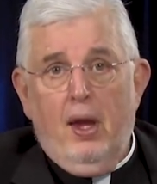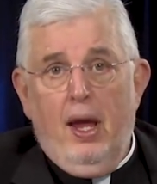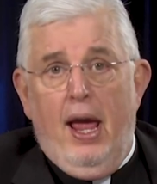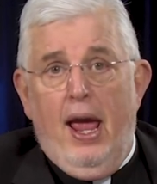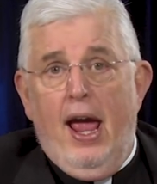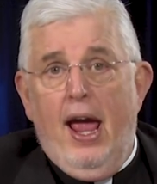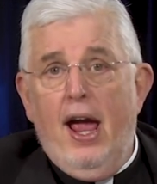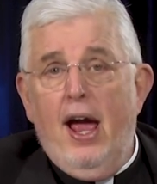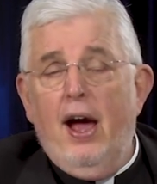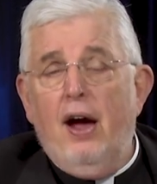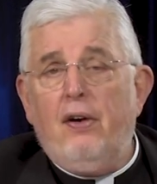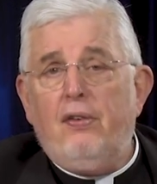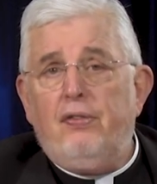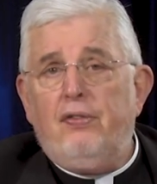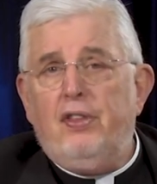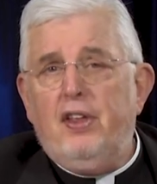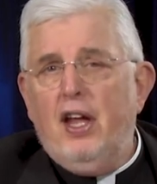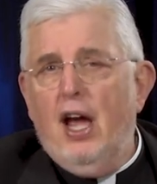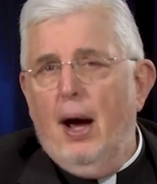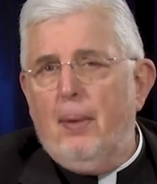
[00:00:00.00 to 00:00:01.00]
have
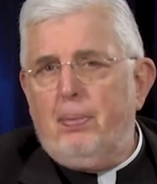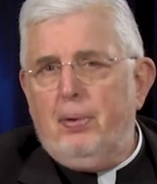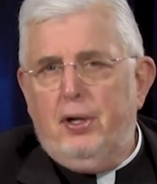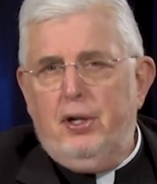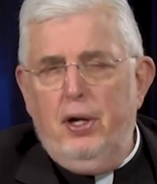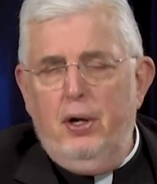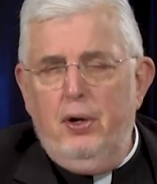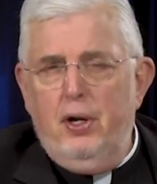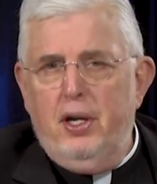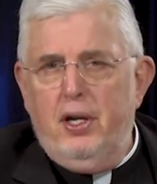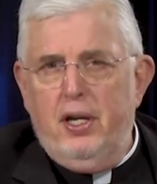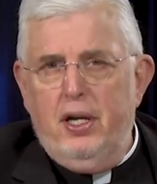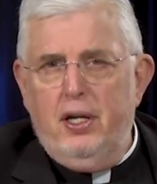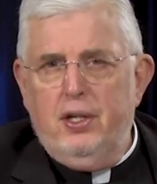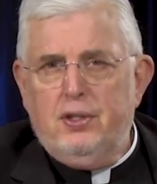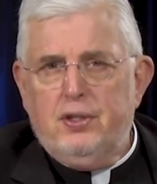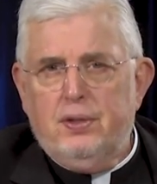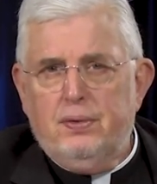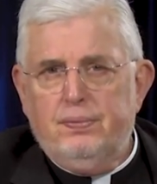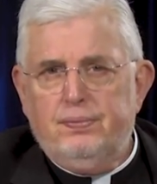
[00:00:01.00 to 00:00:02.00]
the
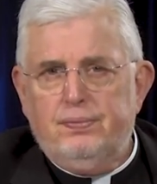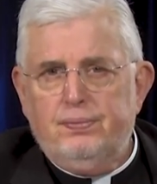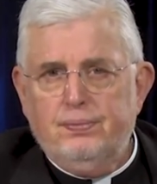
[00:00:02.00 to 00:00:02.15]
opportunities